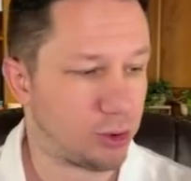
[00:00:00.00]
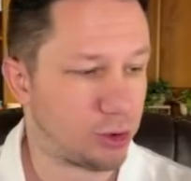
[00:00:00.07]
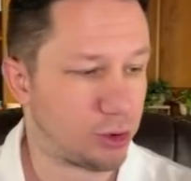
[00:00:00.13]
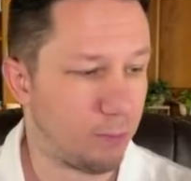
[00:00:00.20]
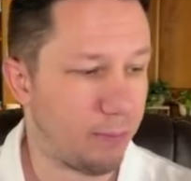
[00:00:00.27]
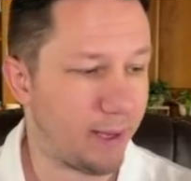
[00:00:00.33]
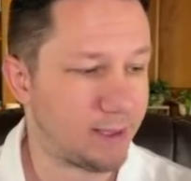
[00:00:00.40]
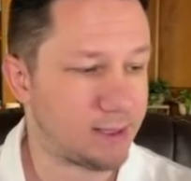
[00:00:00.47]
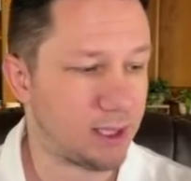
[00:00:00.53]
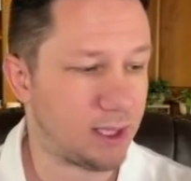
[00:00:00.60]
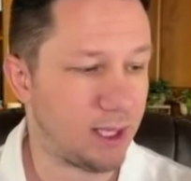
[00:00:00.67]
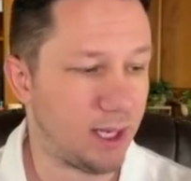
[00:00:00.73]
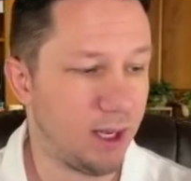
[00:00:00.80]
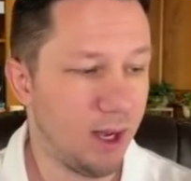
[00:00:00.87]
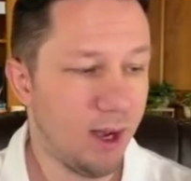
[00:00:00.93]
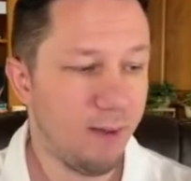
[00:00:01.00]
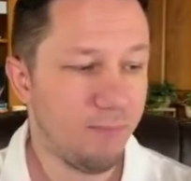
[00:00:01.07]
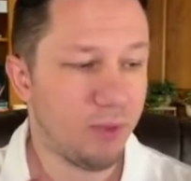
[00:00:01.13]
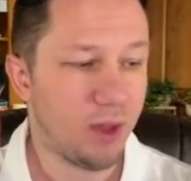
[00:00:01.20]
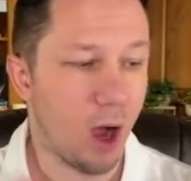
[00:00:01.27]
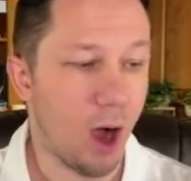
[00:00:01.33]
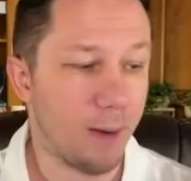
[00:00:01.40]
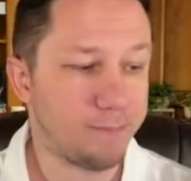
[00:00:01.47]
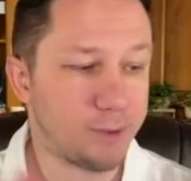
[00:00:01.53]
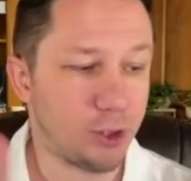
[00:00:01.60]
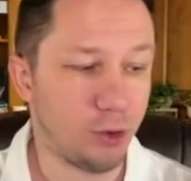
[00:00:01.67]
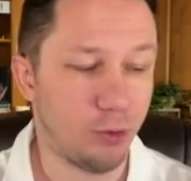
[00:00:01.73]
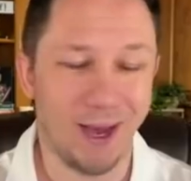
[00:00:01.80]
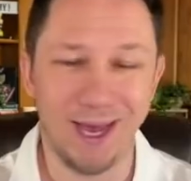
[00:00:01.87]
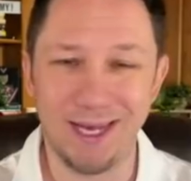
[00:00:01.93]
So basically, up
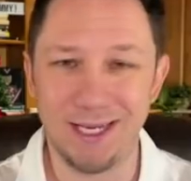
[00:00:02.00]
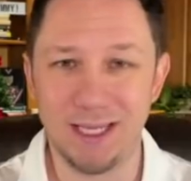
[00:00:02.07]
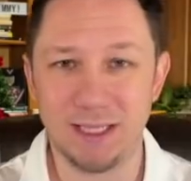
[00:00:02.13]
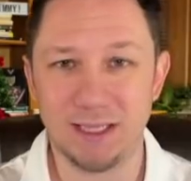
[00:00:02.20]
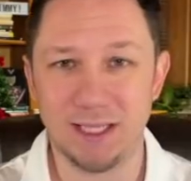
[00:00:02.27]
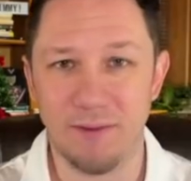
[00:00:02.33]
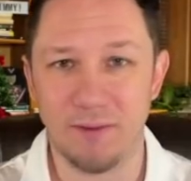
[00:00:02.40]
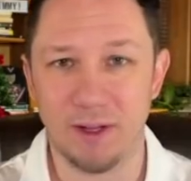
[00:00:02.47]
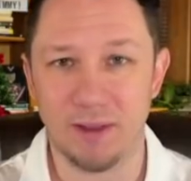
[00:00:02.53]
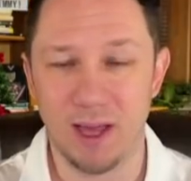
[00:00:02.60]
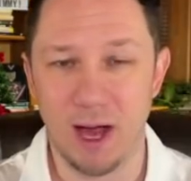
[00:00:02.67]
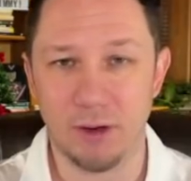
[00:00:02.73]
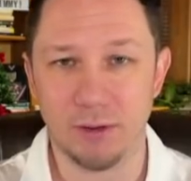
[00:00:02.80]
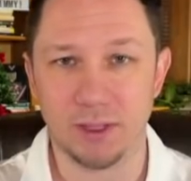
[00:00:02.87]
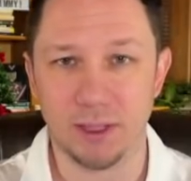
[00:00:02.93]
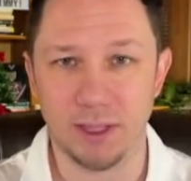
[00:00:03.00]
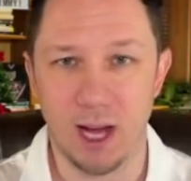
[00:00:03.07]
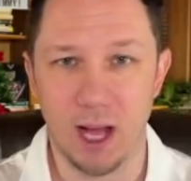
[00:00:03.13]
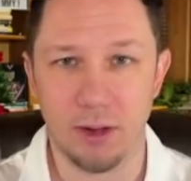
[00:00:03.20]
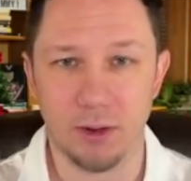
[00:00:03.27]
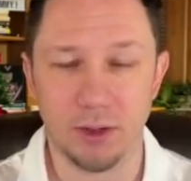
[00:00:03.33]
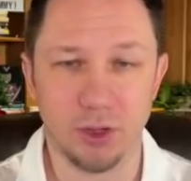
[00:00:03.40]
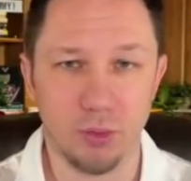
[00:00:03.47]
to $87,000,